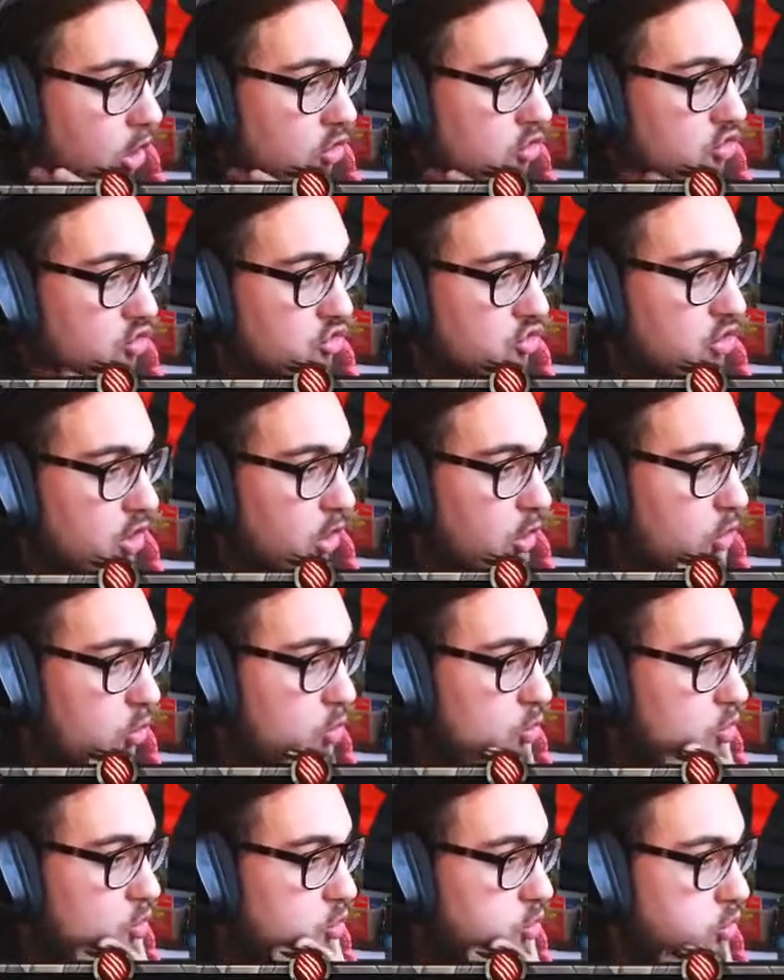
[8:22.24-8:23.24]

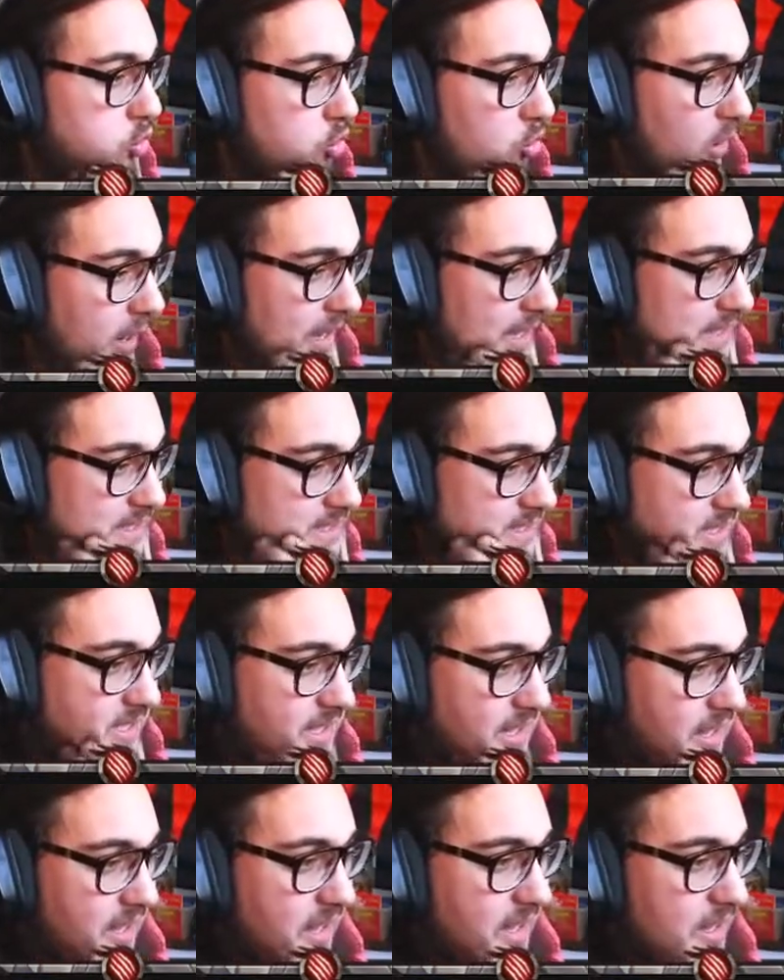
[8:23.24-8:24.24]
so
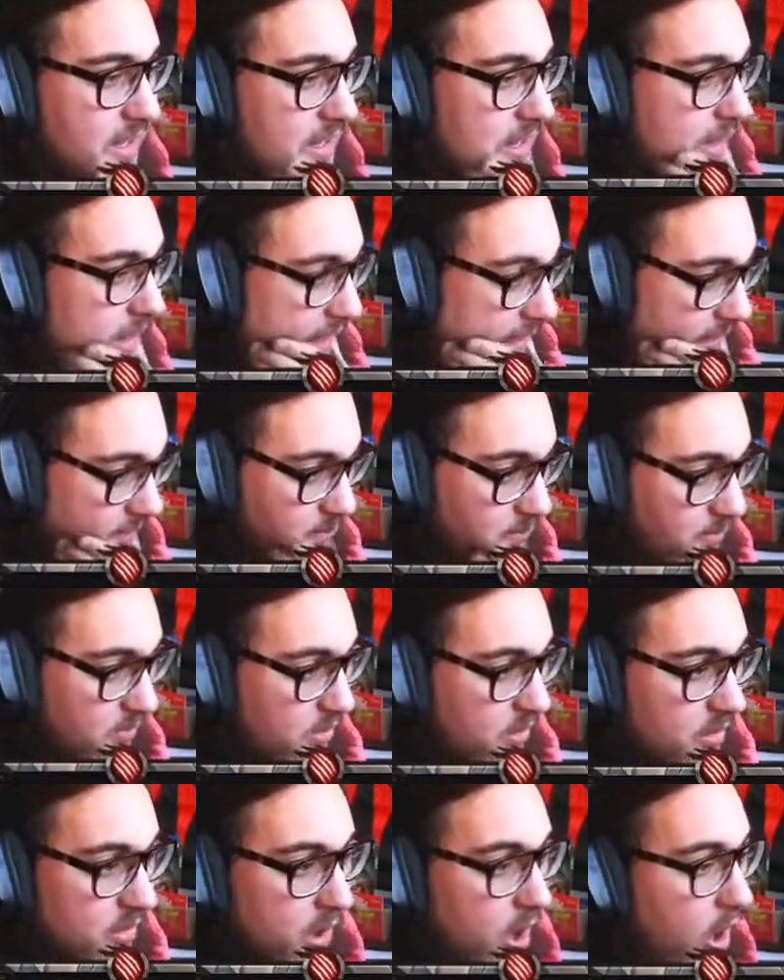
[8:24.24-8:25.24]
crazy. Like,
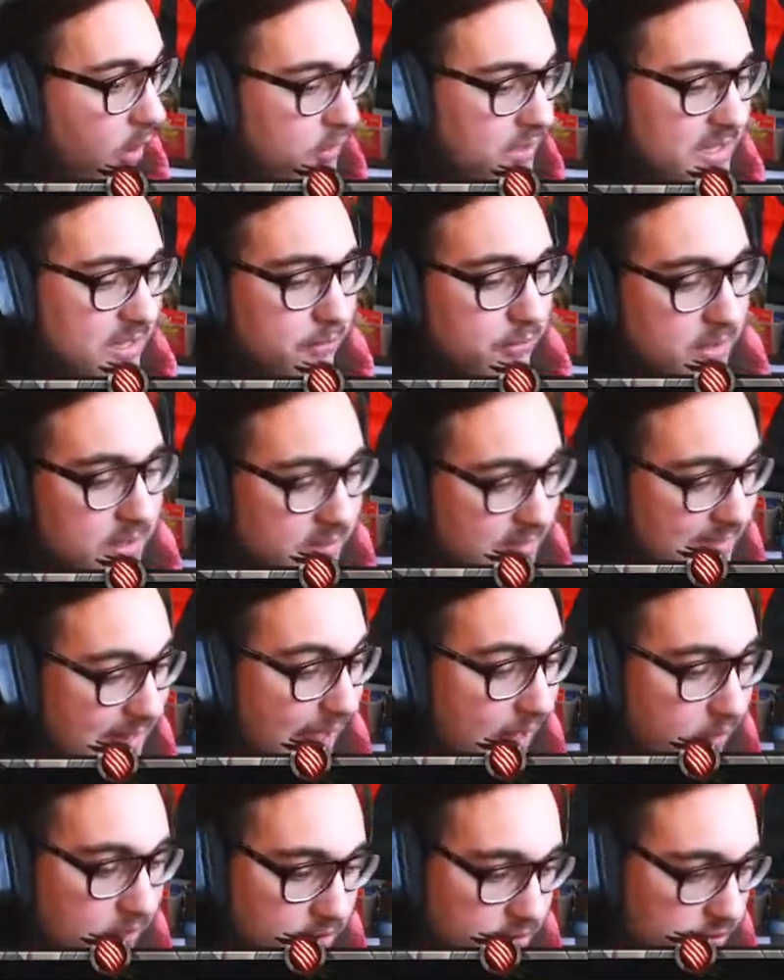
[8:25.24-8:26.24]
all the different
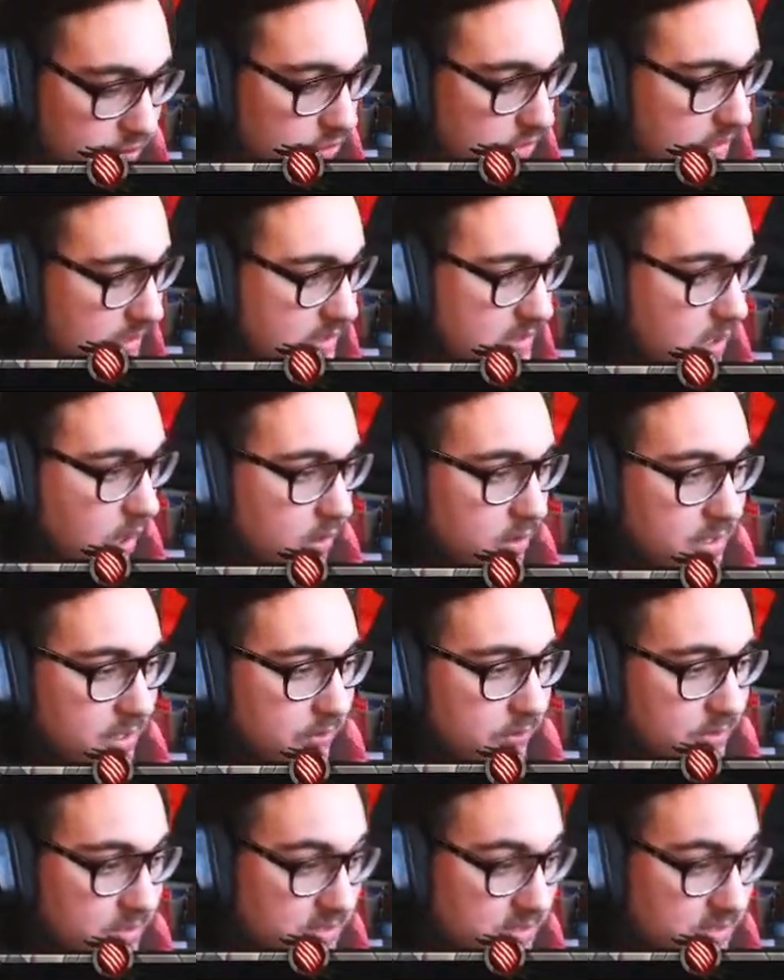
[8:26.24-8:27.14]
talent trees, all the different